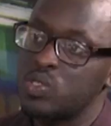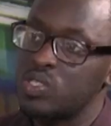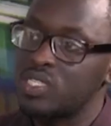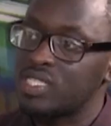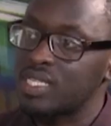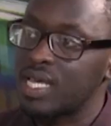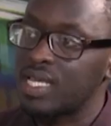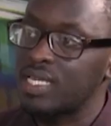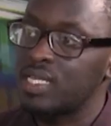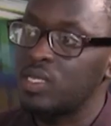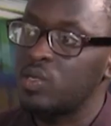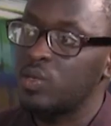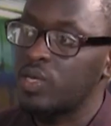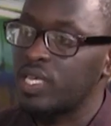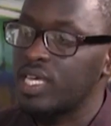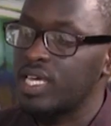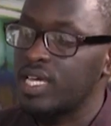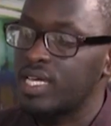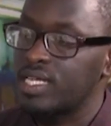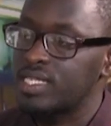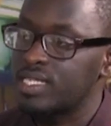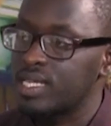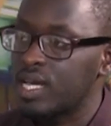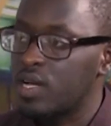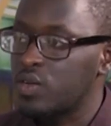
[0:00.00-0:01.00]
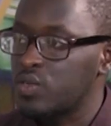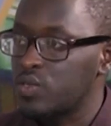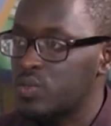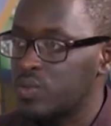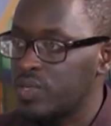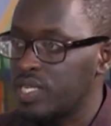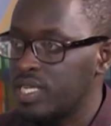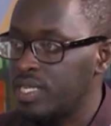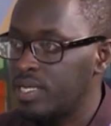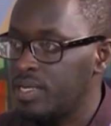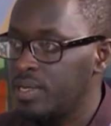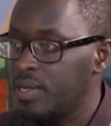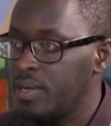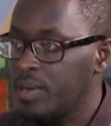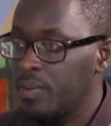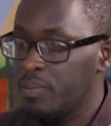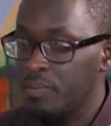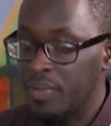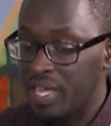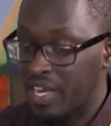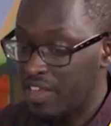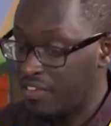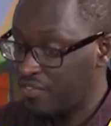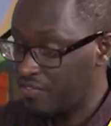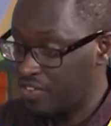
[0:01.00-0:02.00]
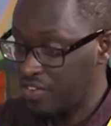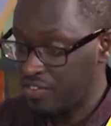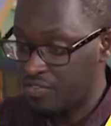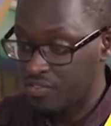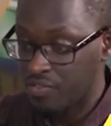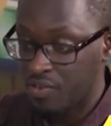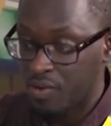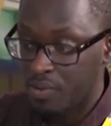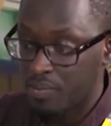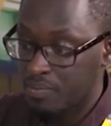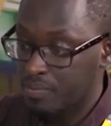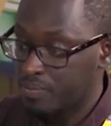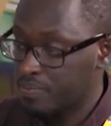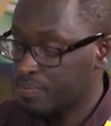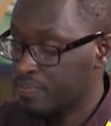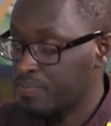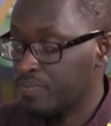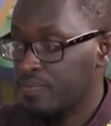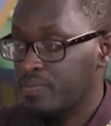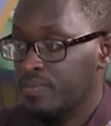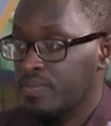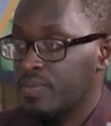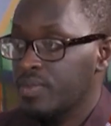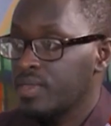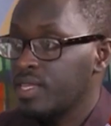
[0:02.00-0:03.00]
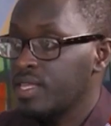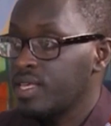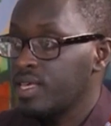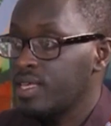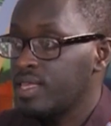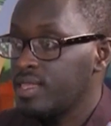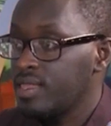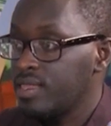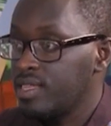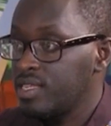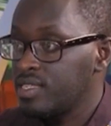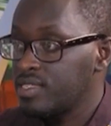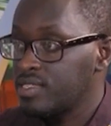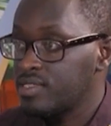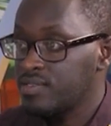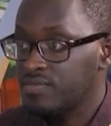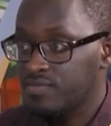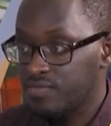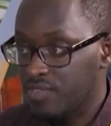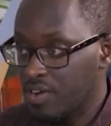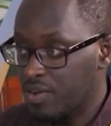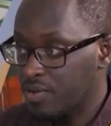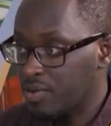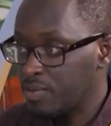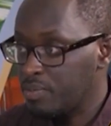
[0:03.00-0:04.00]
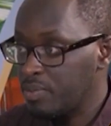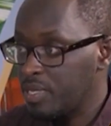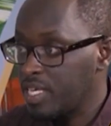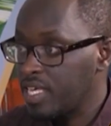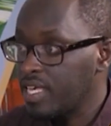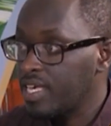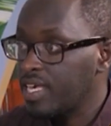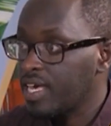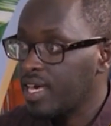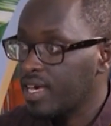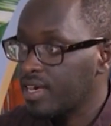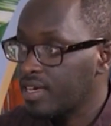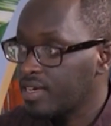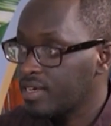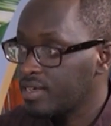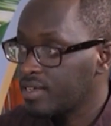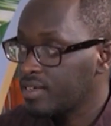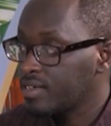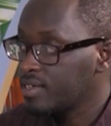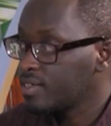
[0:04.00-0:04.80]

to start looking at how do we benefit from this very big cake.